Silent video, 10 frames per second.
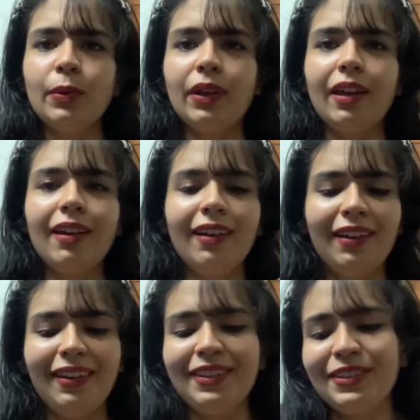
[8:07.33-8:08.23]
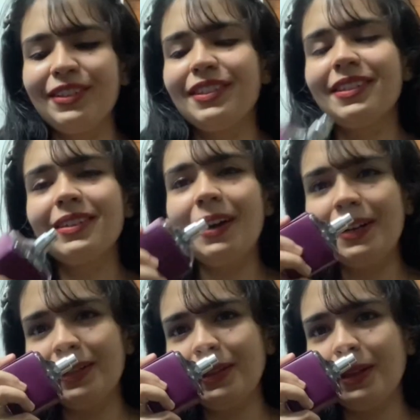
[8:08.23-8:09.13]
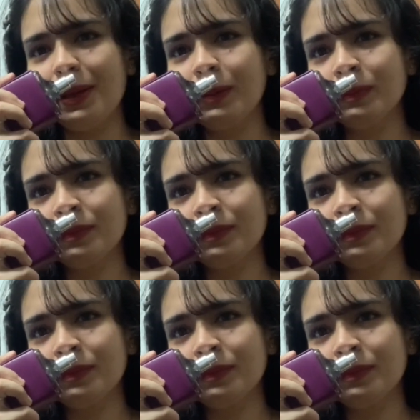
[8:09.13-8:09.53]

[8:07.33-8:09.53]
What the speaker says: okay. So this is Gardenia.